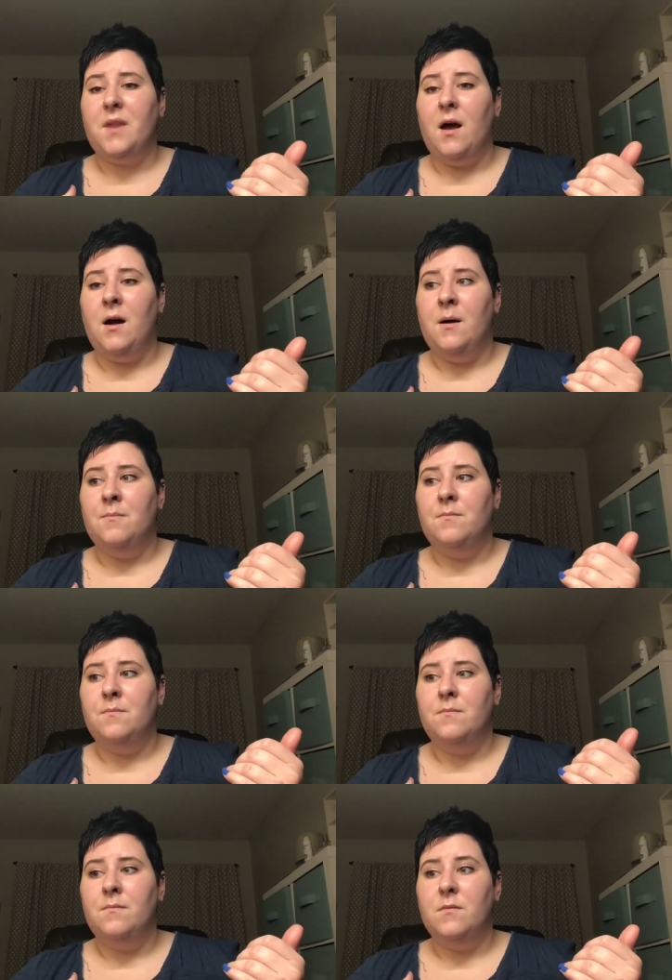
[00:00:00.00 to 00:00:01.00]
Um,
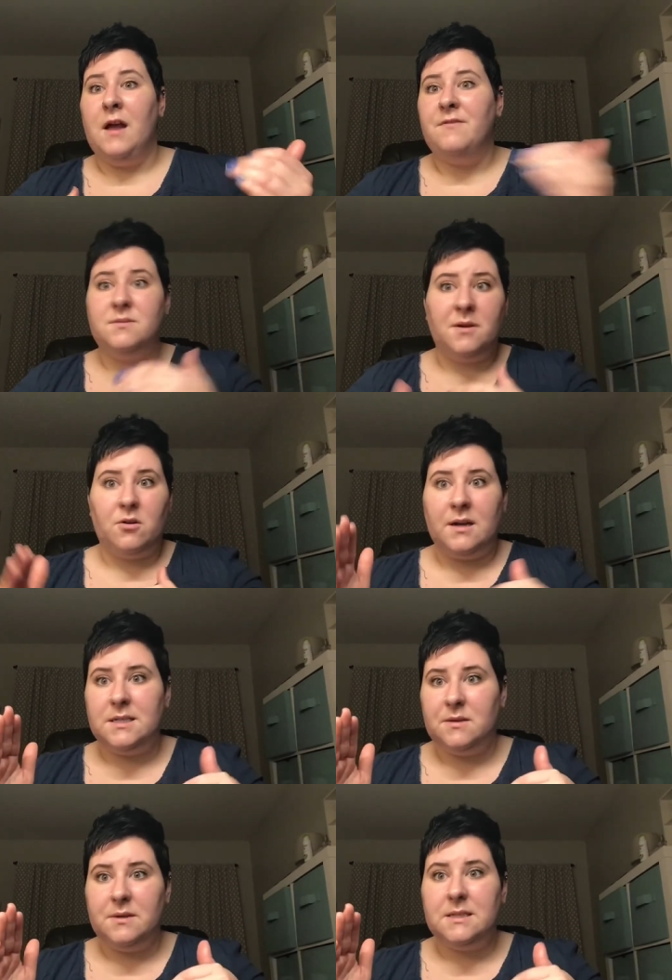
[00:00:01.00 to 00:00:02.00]
life has been
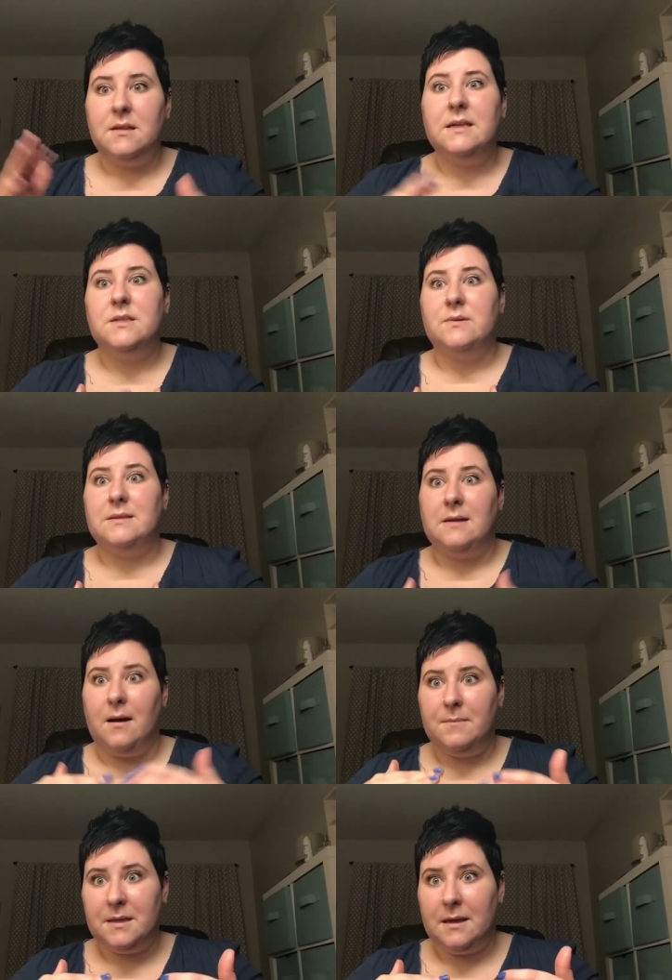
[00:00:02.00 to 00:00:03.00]
crazy recently, so it's
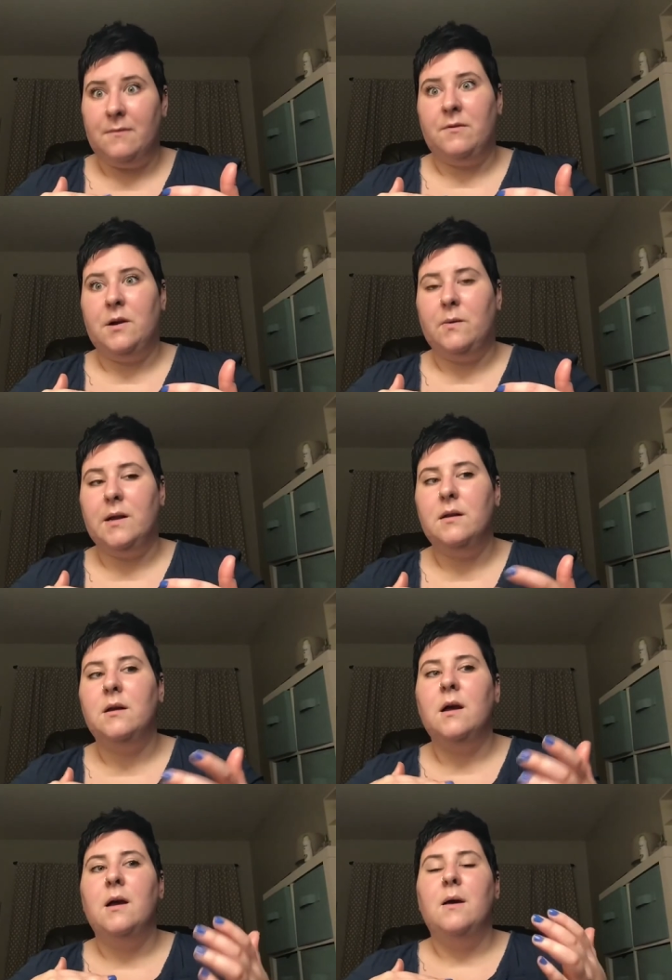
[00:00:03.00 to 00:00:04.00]
not been that frequent.
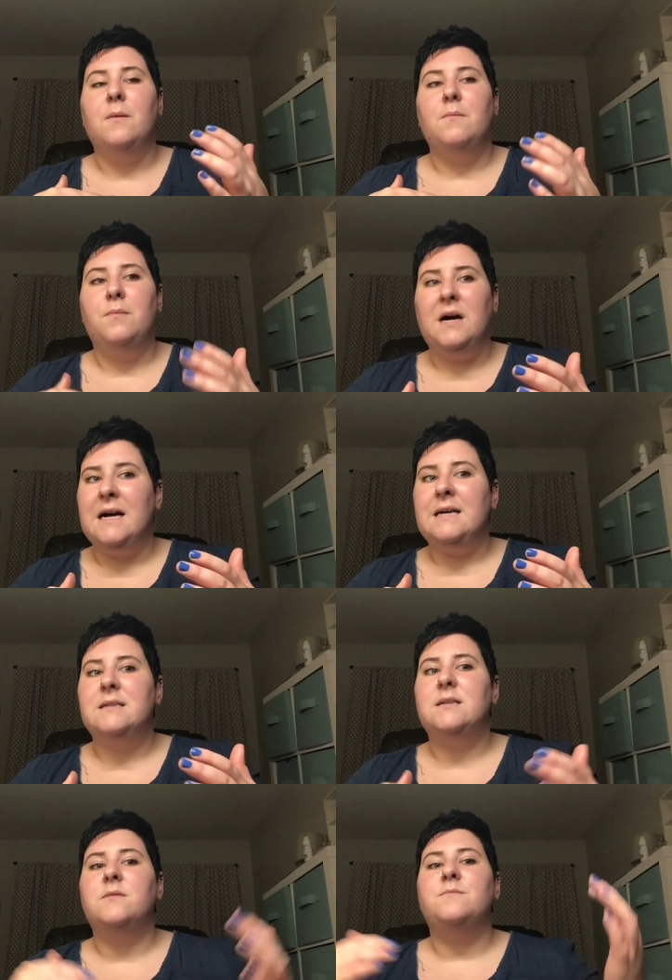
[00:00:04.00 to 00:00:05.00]

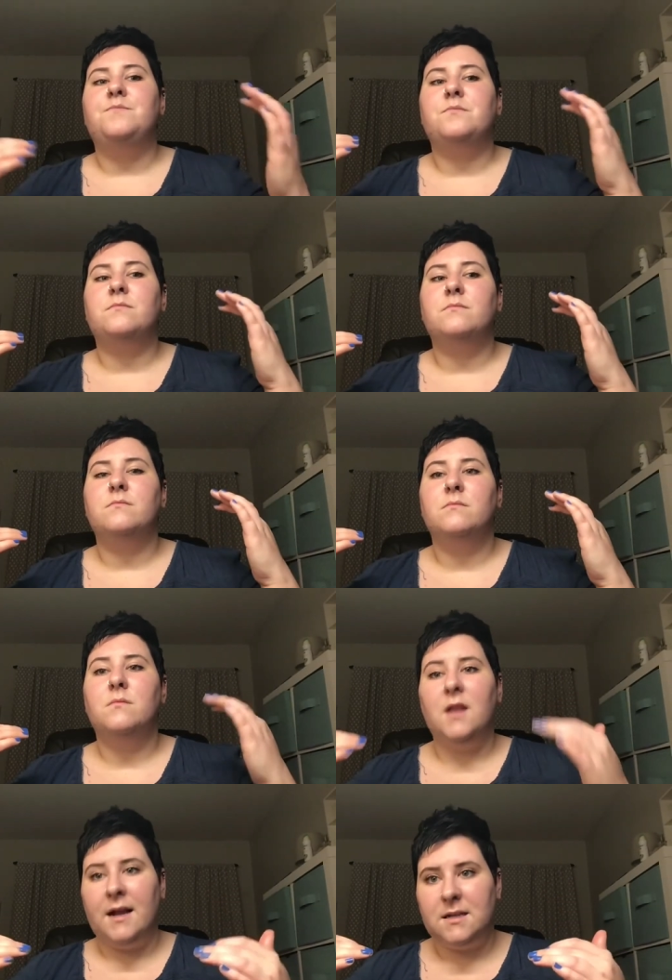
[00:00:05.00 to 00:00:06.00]
But
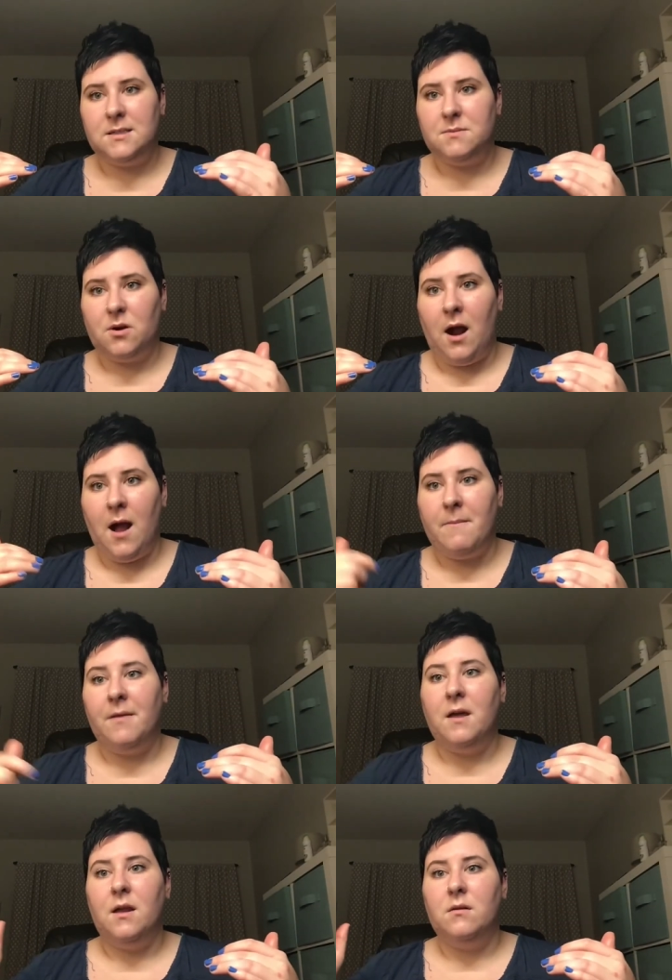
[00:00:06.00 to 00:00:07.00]
like and subscribe, and
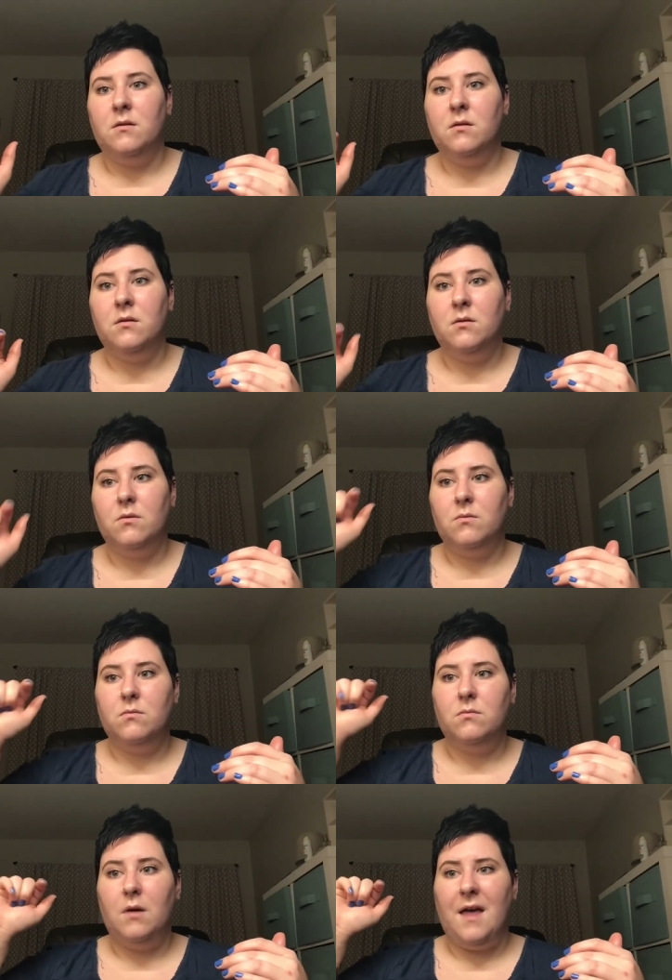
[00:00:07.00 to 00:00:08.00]
then
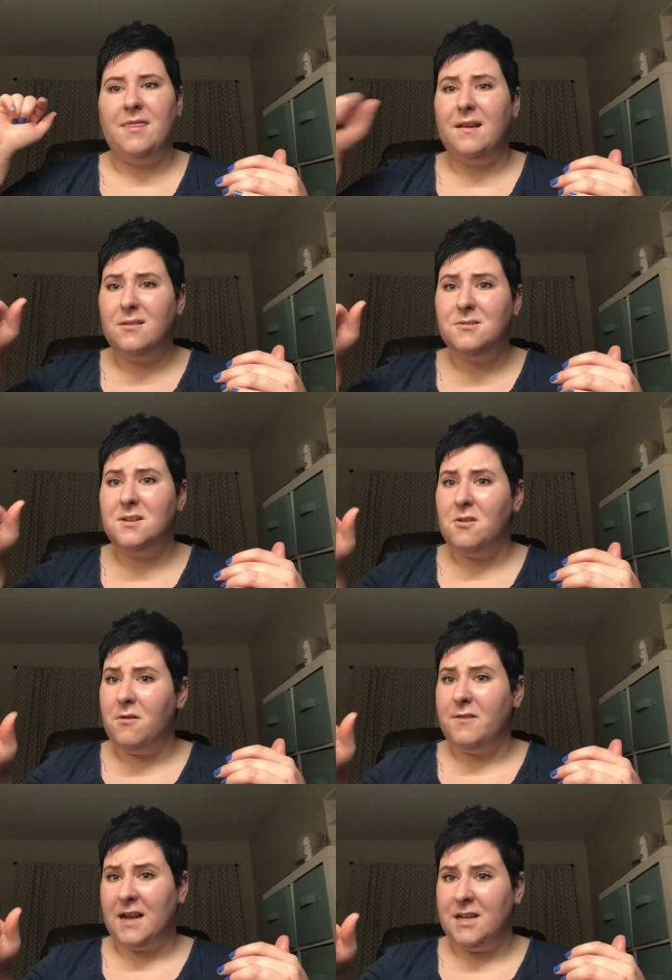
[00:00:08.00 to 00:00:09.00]
I think there's a
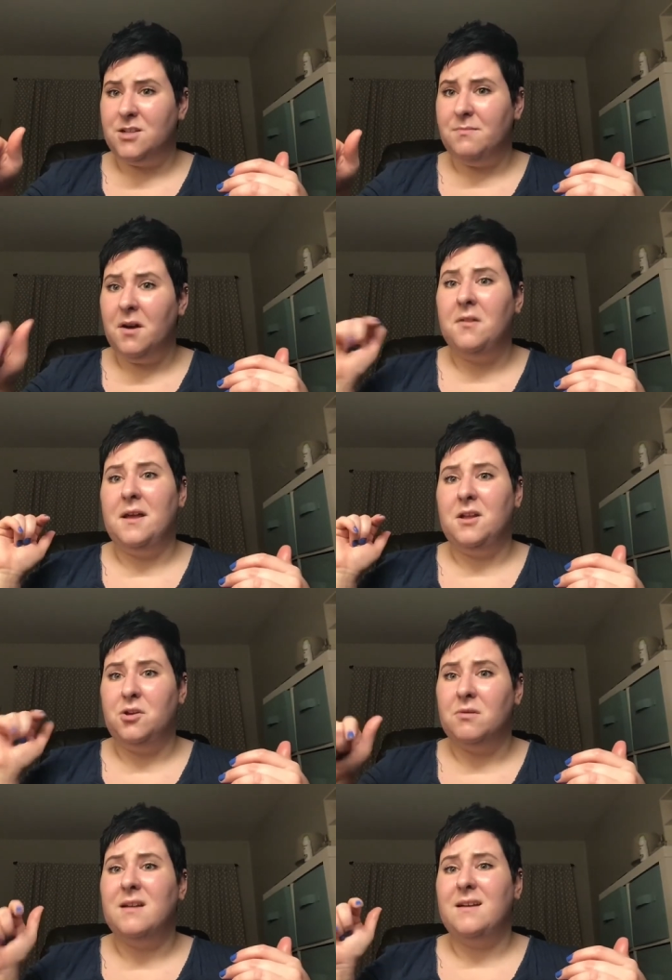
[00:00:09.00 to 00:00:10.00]
notification bell that
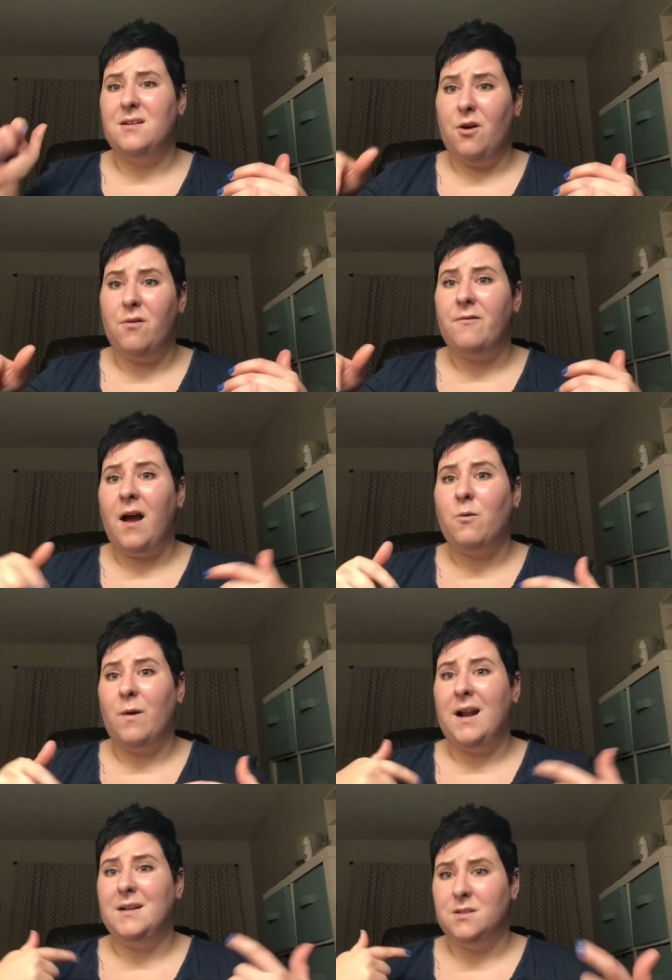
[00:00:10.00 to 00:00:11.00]
you can get notified
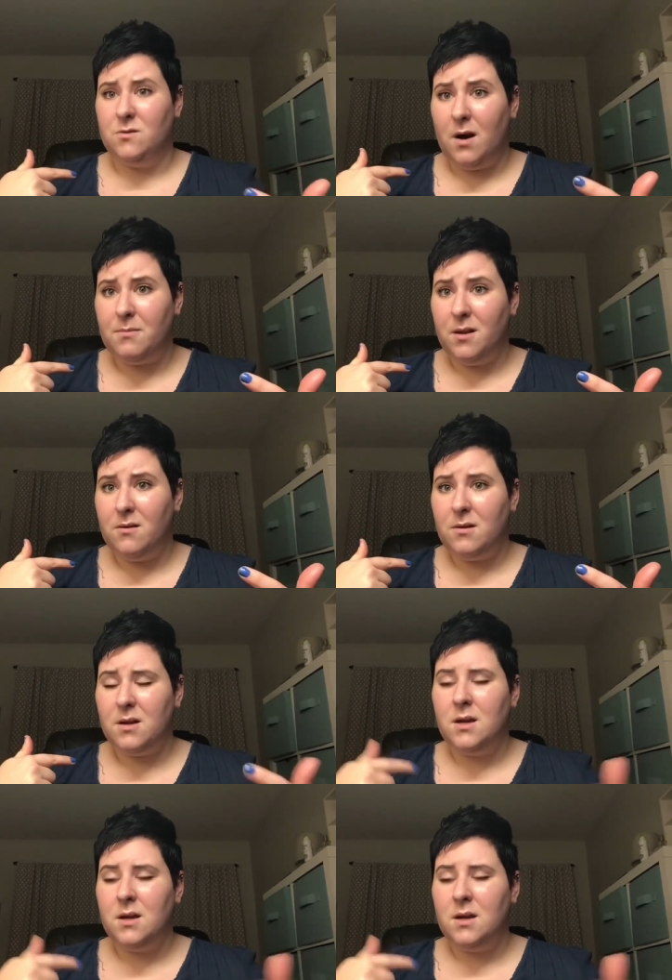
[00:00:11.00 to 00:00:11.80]
when I do upload.